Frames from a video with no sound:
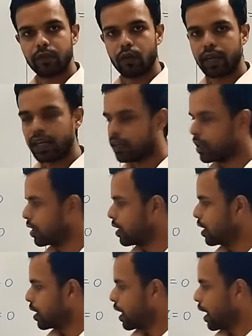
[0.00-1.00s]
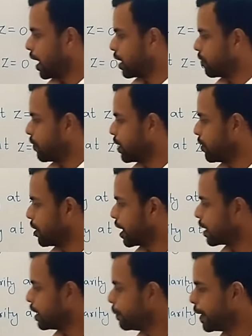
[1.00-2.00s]
Okay, and when you
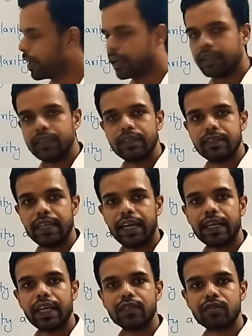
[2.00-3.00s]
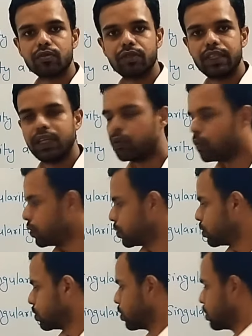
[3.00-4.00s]
take limit z tends to
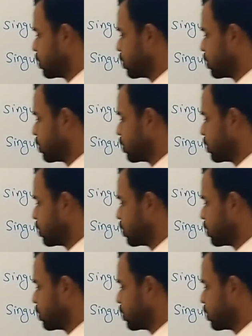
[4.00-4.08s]
0,